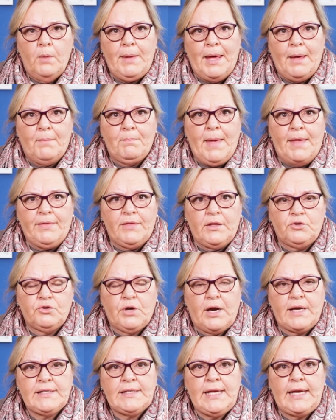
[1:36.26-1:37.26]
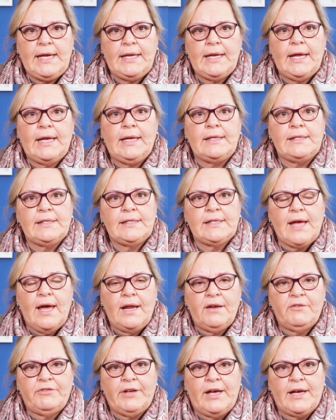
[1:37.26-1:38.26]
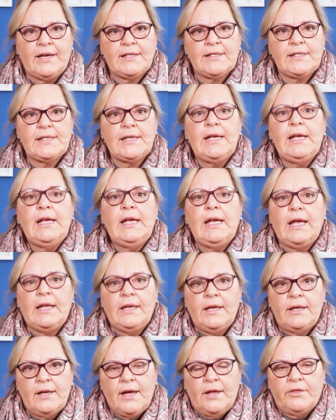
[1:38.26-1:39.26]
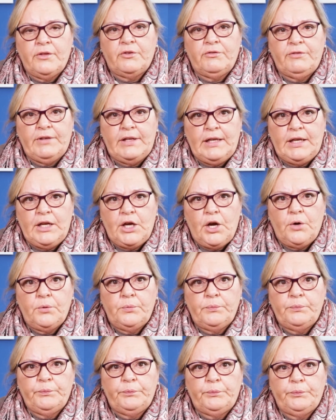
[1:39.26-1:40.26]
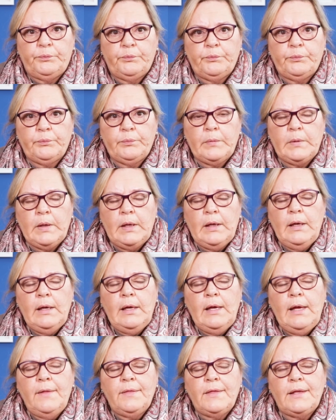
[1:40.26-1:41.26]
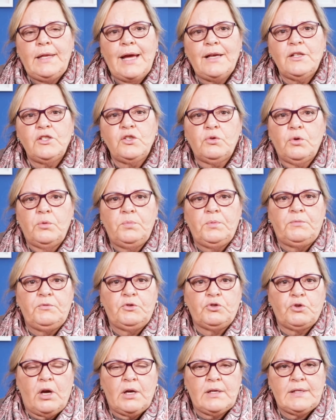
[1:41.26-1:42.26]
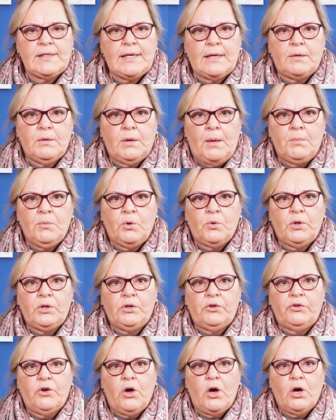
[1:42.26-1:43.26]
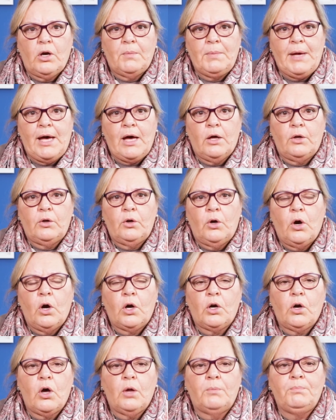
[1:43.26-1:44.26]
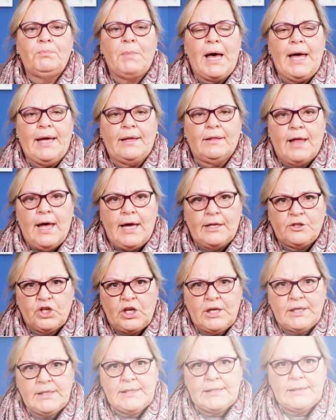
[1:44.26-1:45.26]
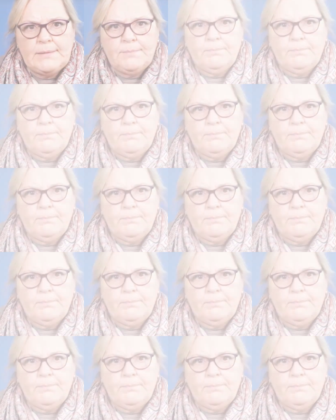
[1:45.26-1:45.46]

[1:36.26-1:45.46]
about methotrexate and its side effects in another video. The next group of drugs that I'm going to talk about are called biologics.